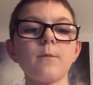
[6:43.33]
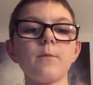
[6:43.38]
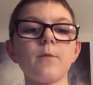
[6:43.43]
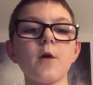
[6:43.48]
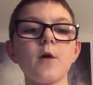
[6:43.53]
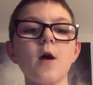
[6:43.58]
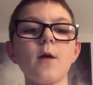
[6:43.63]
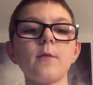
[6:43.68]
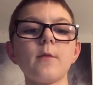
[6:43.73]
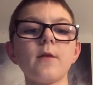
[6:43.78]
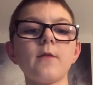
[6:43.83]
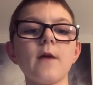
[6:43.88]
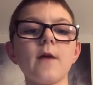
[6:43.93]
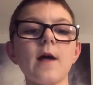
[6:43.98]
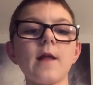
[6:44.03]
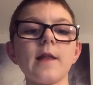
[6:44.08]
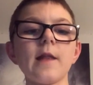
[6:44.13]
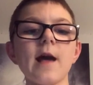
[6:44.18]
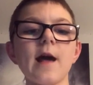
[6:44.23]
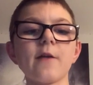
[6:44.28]

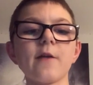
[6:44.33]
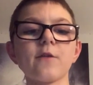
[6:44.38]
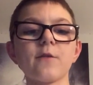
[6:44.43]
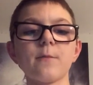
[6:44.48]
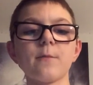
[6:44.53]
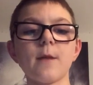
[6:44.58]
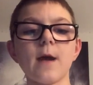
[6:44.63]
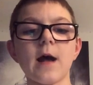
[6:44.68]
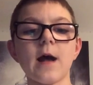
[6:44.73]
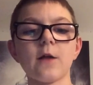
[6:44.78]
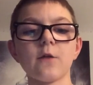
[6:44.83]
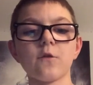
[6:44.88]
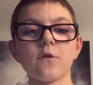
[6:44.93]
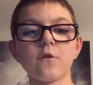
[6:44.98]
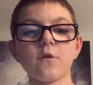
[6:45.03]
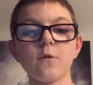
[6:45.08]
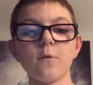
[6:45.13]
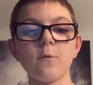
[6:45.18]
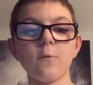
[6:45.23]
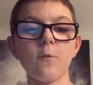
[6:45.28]

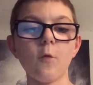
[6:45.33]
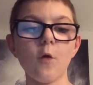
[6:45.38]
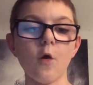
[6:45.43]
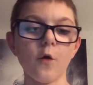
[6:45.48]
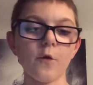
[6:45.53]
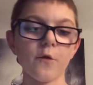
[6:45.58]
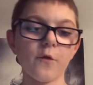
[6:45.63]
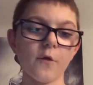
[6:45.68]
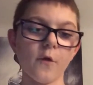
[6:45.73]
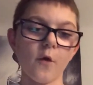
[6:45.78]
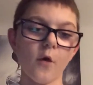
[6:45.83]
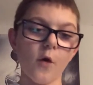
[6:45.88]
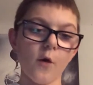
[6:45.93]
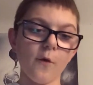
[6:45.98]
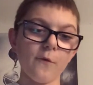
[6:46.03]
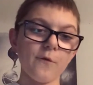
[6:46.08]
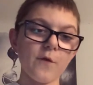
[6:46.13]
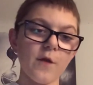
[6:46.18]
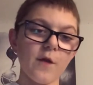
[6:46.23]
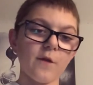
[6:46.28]
was
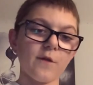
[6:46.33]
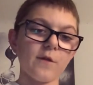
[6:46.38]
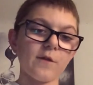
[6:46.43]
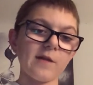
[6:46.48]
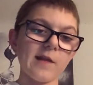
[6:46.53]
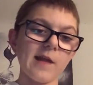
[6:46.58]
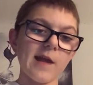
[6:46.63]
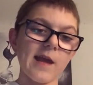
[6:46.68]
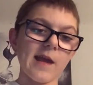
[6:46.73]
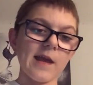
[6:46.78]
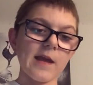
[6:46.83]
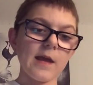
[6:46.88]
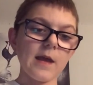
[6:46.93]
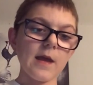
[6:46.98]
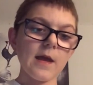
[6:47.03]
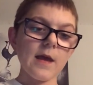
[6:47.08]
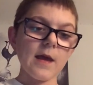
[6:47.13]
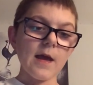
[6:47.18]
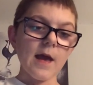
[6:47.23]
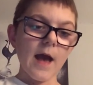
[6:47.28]
obviously
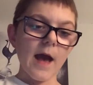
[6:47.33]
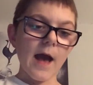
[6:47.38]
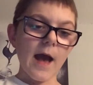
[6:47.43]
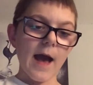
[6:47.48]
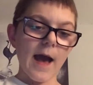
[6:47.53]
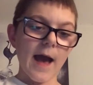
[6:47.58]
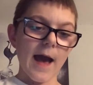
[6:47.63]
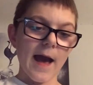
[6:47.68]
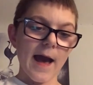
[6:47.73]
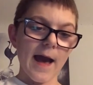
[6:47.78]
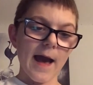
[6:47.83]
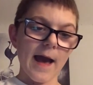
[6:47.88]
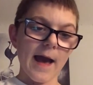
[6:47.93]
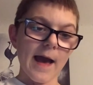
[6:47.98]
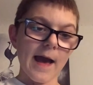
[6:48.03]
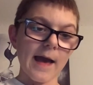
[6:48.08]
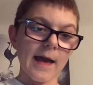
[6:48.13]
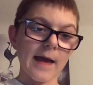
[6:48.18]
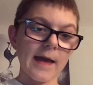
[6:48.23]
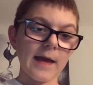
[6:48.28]

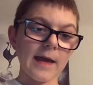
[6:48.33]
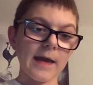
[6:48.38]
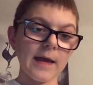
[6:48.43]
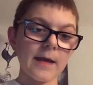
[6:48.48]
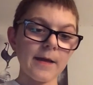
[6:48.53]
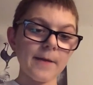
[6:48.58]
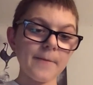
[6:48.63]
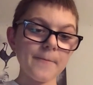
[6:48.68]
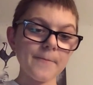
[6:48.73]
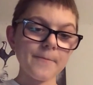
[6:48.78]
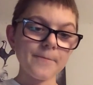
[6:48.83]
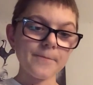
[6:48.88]
a...